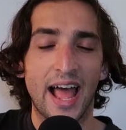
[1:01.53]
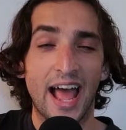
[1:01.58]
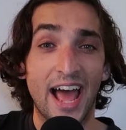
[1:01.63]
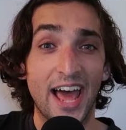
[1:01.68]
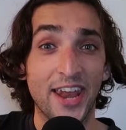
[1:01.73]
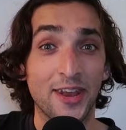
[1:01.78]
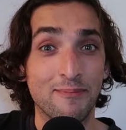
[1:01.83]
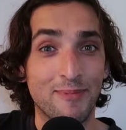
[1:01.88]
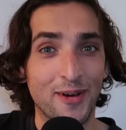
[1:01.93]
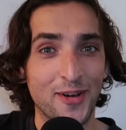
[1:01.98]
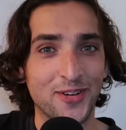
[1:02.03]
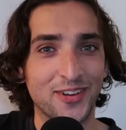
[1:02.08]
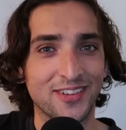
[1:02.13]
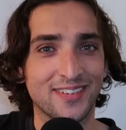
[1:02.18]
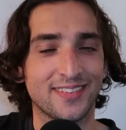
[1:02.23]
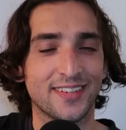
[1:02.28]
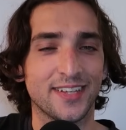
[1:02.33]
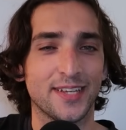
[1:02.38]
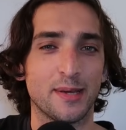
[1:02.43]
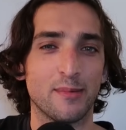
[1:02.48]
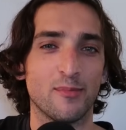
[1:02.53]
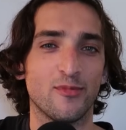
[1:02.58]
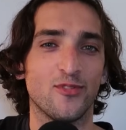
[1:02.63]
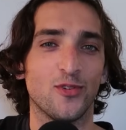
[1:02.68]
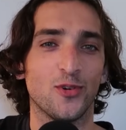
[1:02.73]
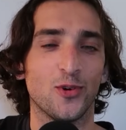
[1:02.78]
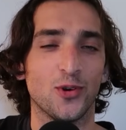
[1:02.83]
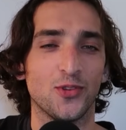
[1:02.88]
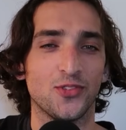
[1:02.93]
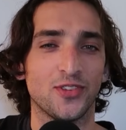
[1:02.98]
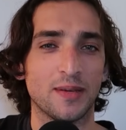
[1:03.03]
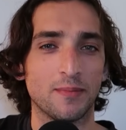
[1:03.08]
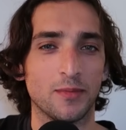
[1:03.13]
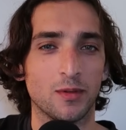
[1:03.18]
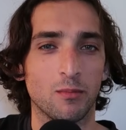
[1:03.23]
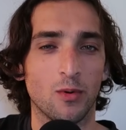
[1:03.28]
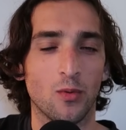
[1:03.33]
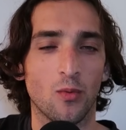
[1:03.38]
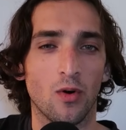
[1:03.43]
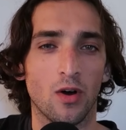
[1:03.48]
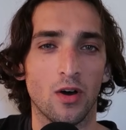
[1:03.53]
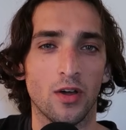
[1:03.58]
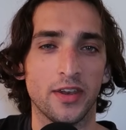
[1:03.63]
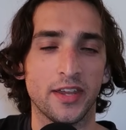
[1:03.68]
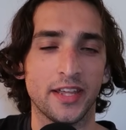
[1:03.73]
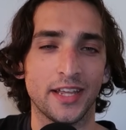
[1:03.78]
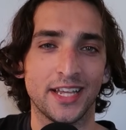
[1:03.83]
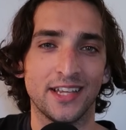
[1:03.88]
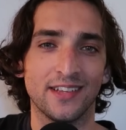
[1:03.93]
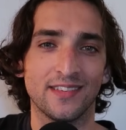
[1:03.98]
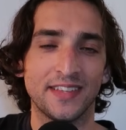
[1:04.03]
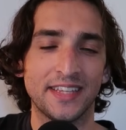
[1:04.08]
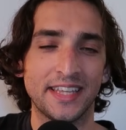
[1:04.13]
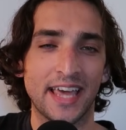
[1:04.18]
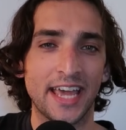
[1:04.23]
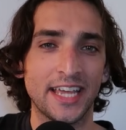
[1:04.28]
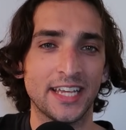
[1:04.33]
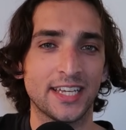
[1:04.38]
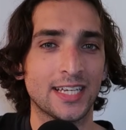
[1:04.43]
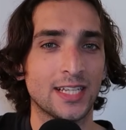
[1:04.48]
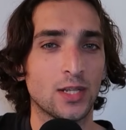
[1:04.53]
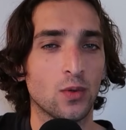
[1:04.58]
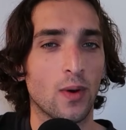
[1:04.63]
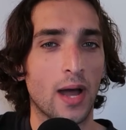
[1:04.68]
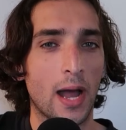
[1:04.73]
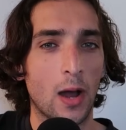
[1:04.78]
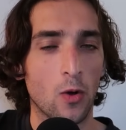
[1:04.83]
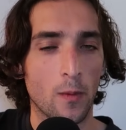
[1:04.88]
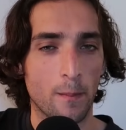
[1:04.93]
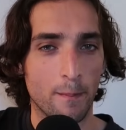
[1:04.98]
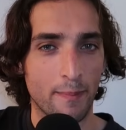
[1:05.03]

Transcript: And a bonus tip for tip number one is the 8 kWh